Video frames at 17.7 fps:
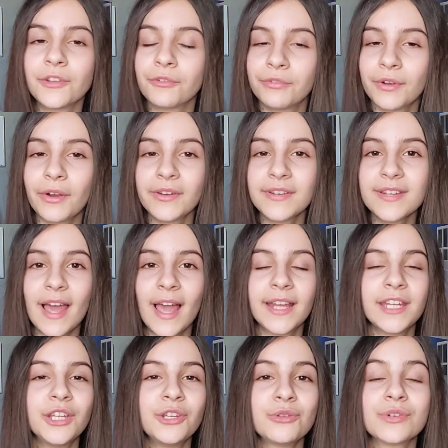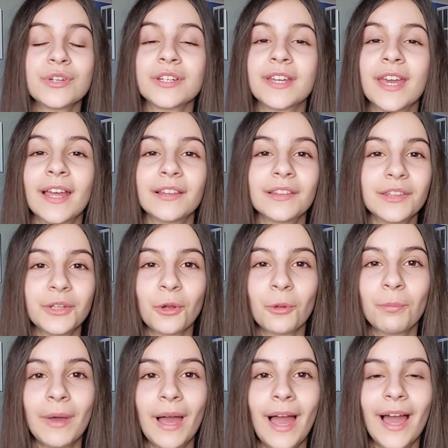they're very tiny. You can get
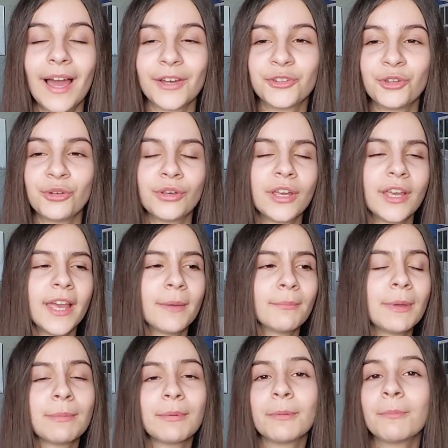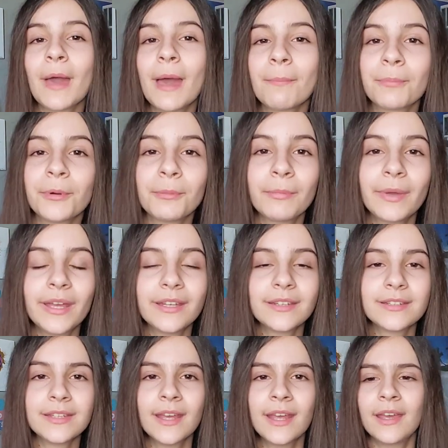little packs. You can get maybe
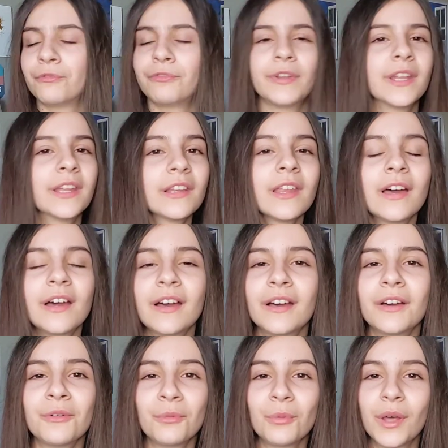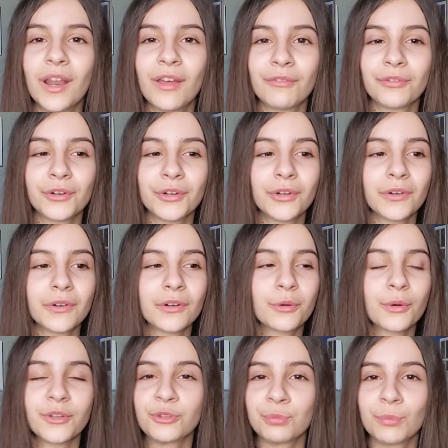peppermint, vanilla, whatever
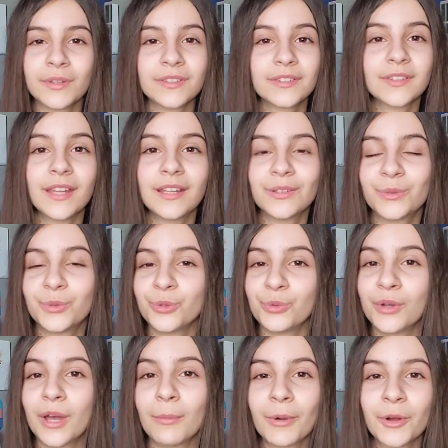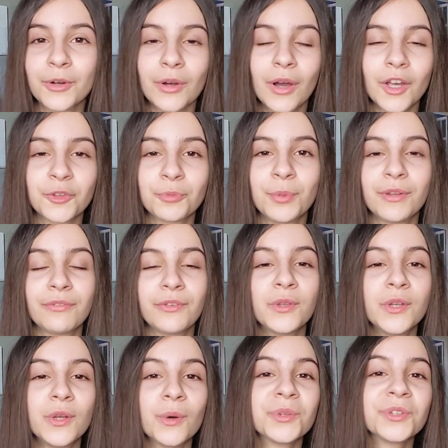Christmas scent you come across. But if
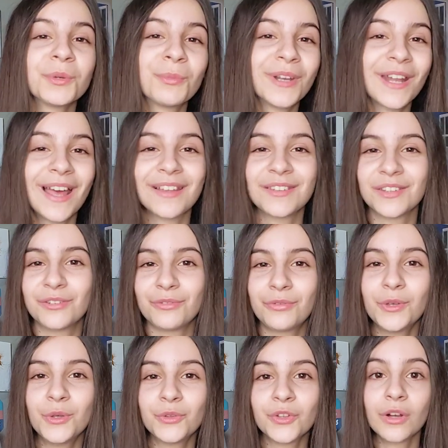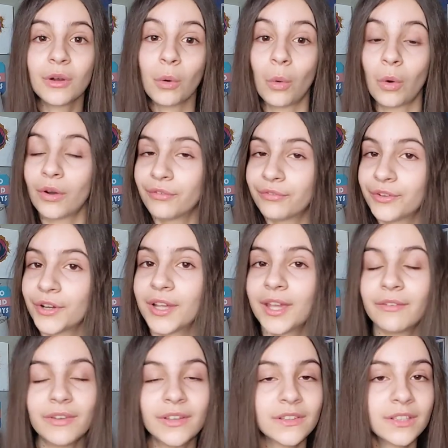you know someone has a diffuser, or if you're
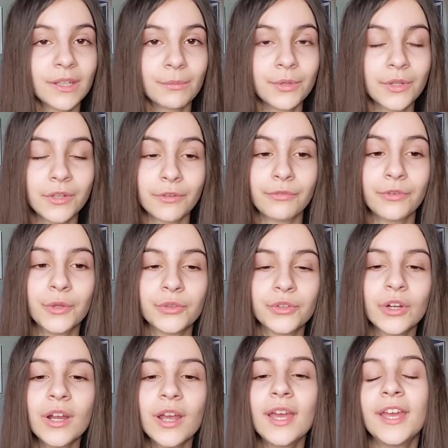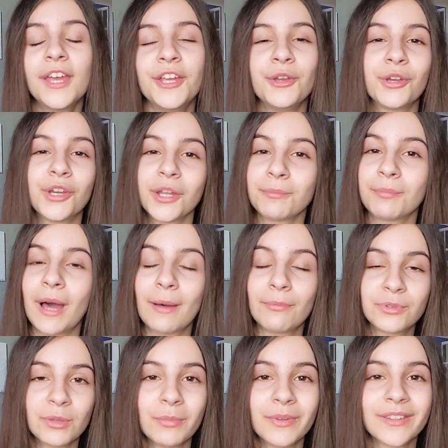giving someone a diffuser, you can
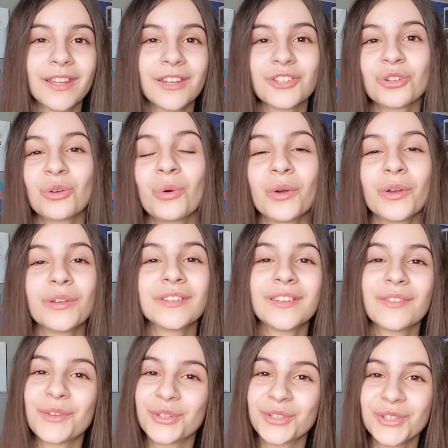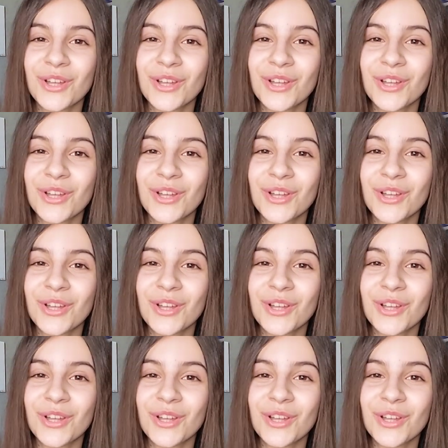pop some essential oils in their